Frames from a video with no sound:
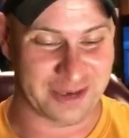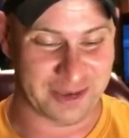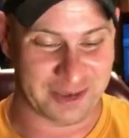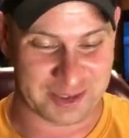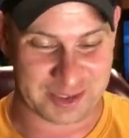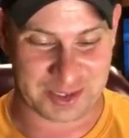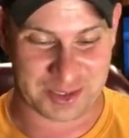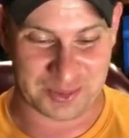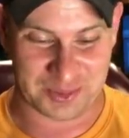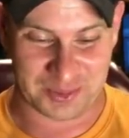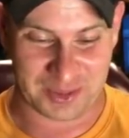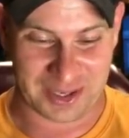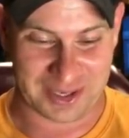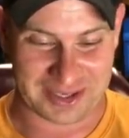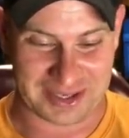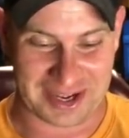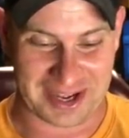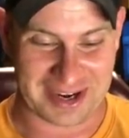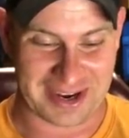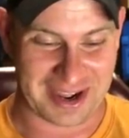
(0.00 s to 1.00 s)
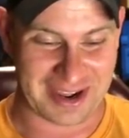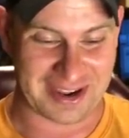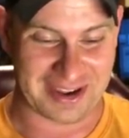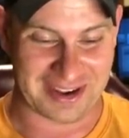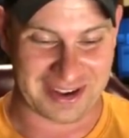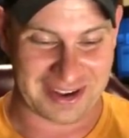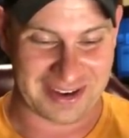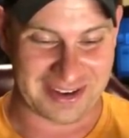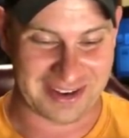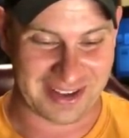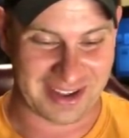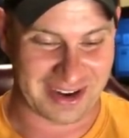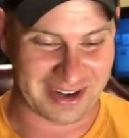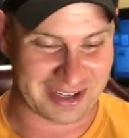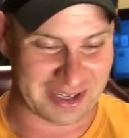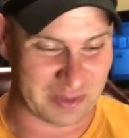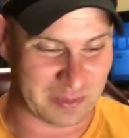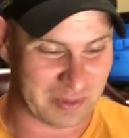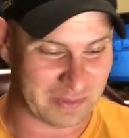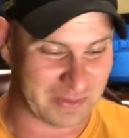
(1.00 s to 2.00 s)
dude is cool. I
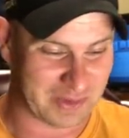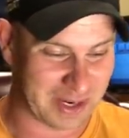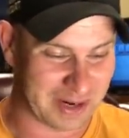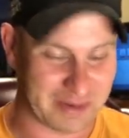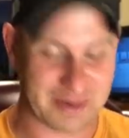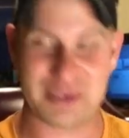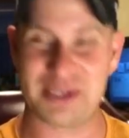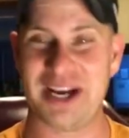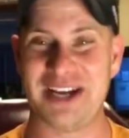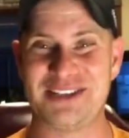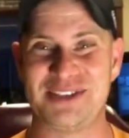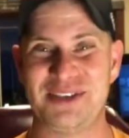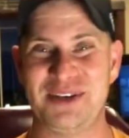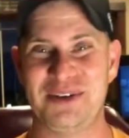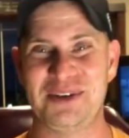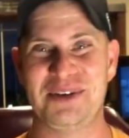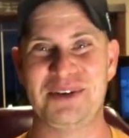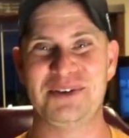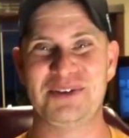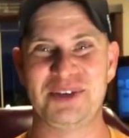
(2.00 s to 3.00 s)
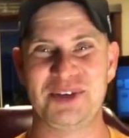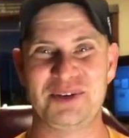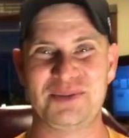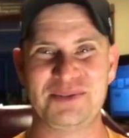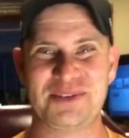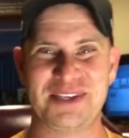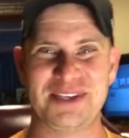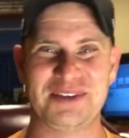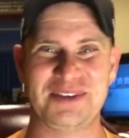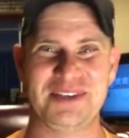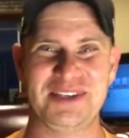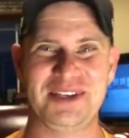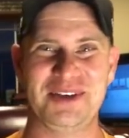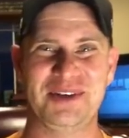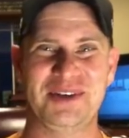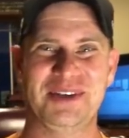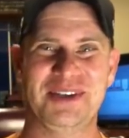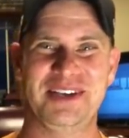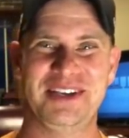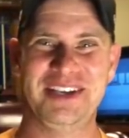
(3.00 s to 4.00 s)
like him. If he ever decides to do YouTubes, he'll do
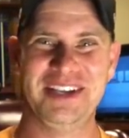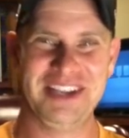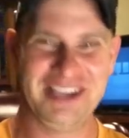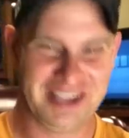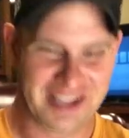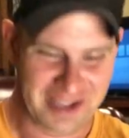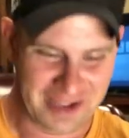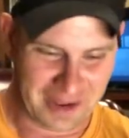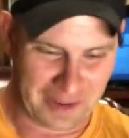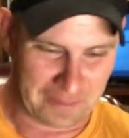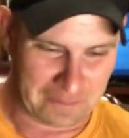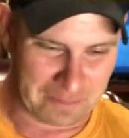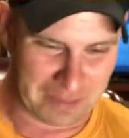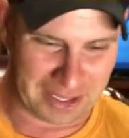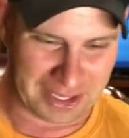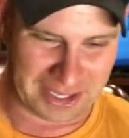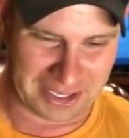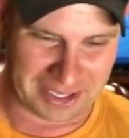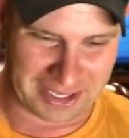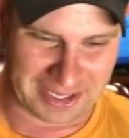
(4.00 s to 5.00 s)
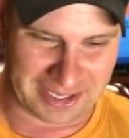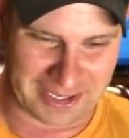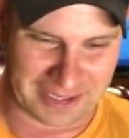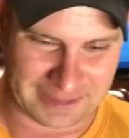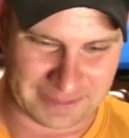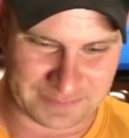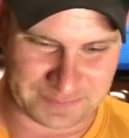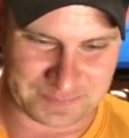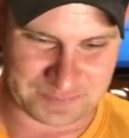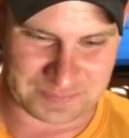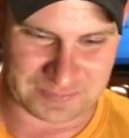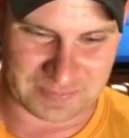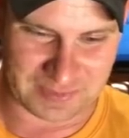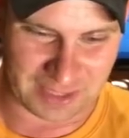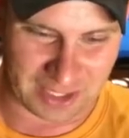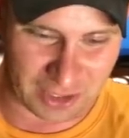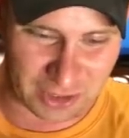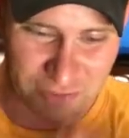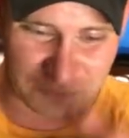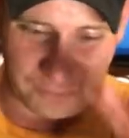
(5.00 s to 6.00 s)
good. But
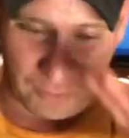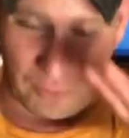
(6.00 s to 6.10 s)
there's